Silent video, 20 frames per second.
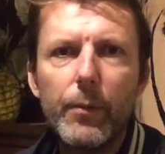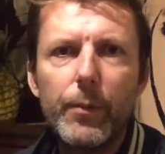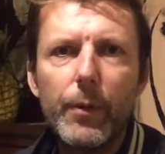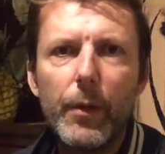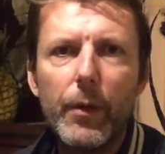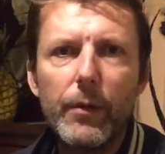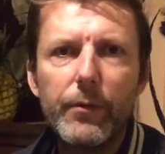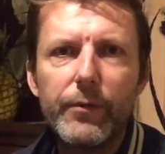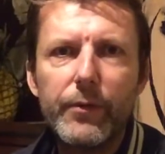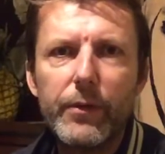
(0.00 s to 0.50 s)

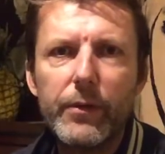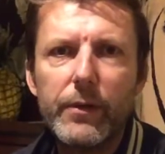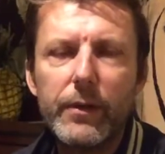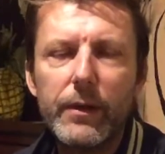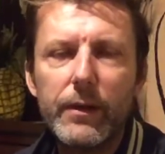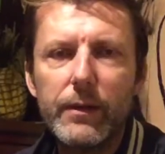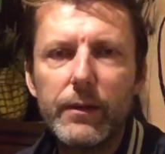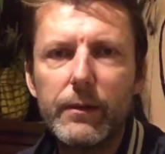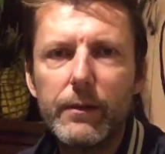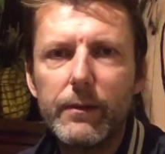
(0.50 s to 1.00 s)
by
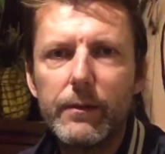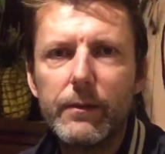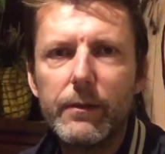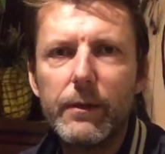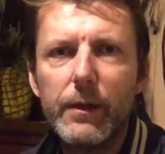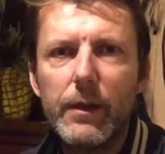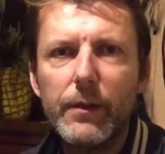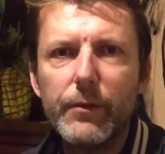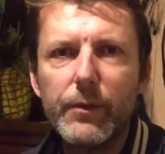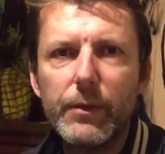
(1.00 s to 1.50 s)
fucking
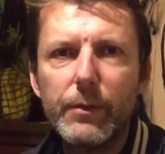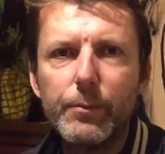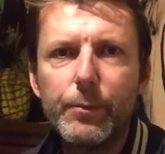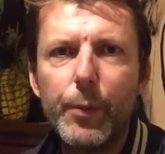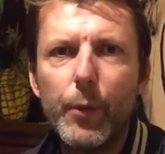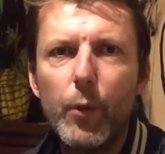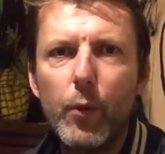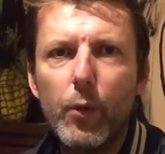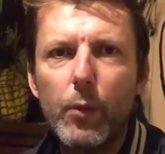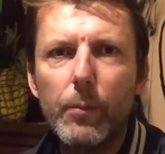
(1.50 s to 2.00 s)
leaving
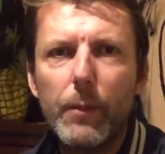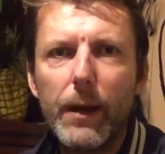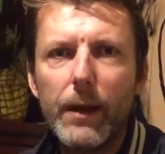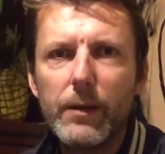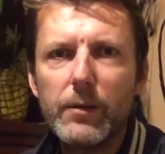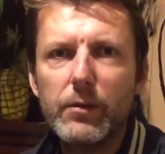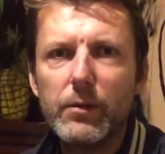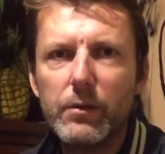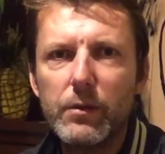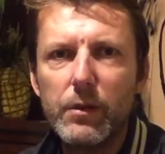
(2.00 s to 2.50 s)
porn
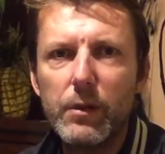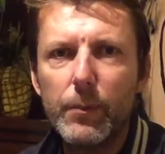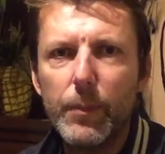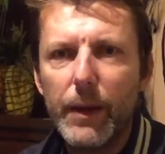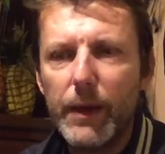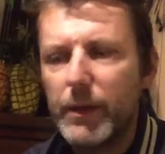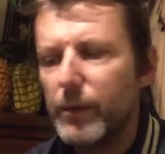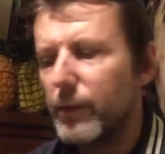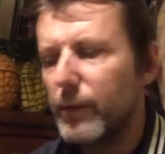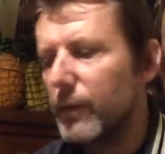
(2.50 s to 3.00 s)
mags under the
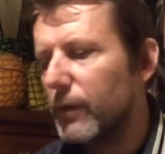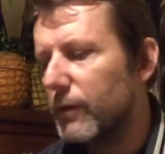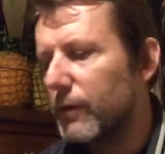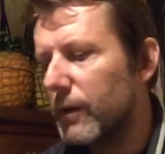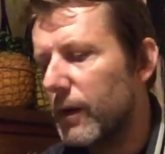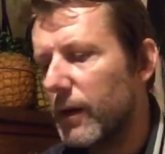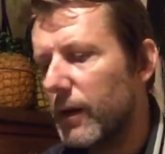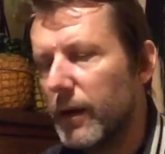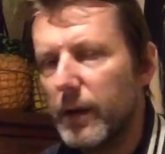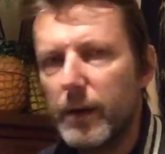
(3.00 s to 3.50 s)
bed
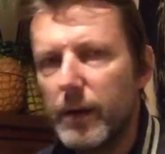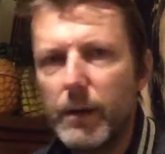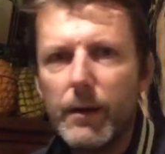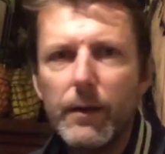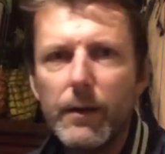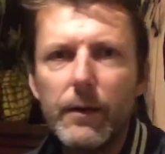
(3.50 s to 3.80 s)
or uh,